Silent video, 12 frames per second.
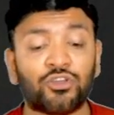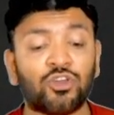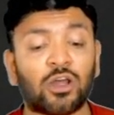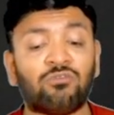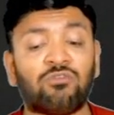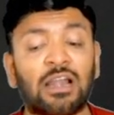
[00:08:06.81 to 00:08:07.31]

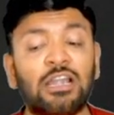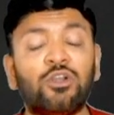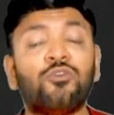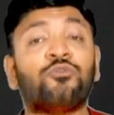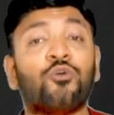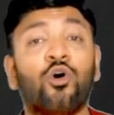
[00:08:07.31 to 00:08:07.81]
your 1
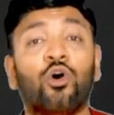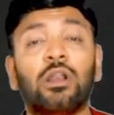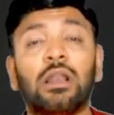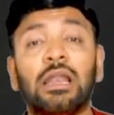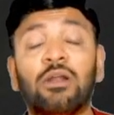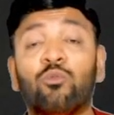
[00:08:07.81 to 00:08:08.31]
to
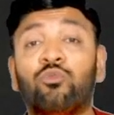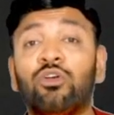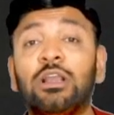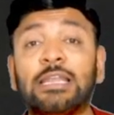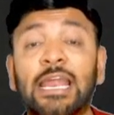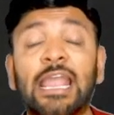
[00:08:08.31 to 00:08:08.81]
4
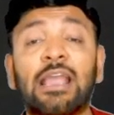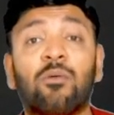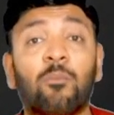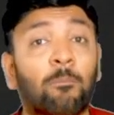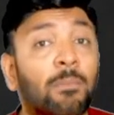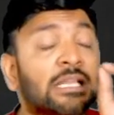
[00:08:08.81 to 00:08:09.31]
will take
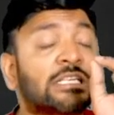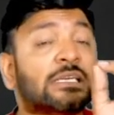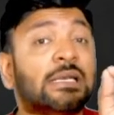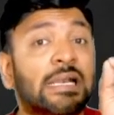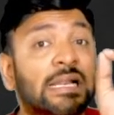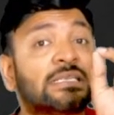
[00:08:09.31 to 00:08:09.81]
much
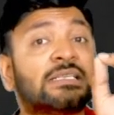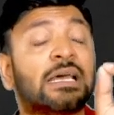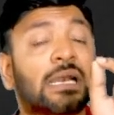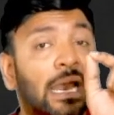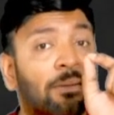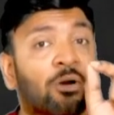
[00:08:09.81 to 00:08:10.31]

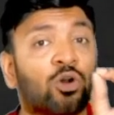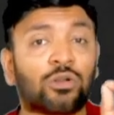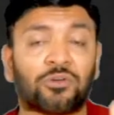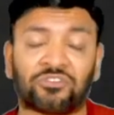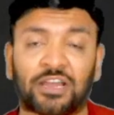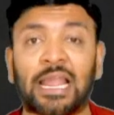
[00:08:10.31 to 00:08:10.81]
lesser amount
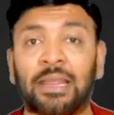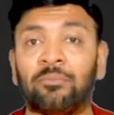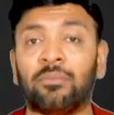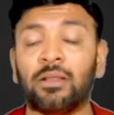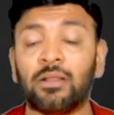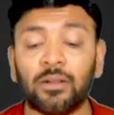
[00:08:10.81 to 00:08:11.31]
of
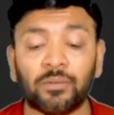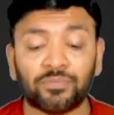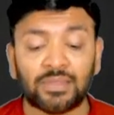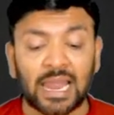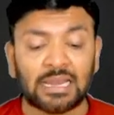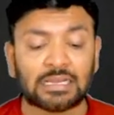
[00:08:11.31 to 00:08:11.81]
time
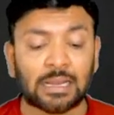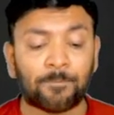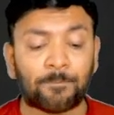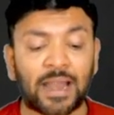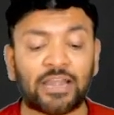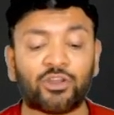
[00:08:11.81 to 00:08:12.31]
than
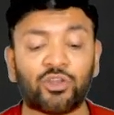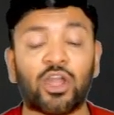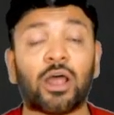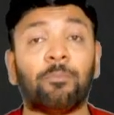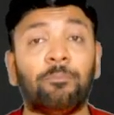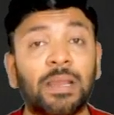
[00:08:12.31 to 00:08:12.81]
compared to
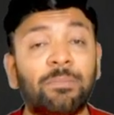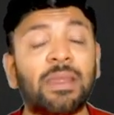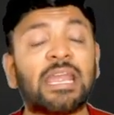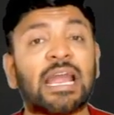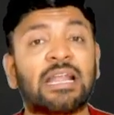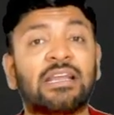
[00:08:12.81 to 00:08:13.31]
your
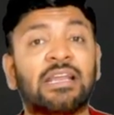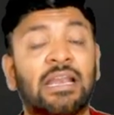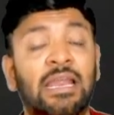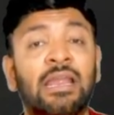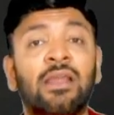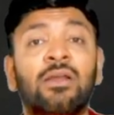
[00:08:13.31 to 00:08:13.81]
BB
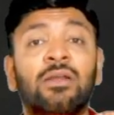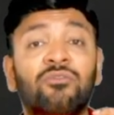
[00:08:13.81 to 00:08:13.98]
category,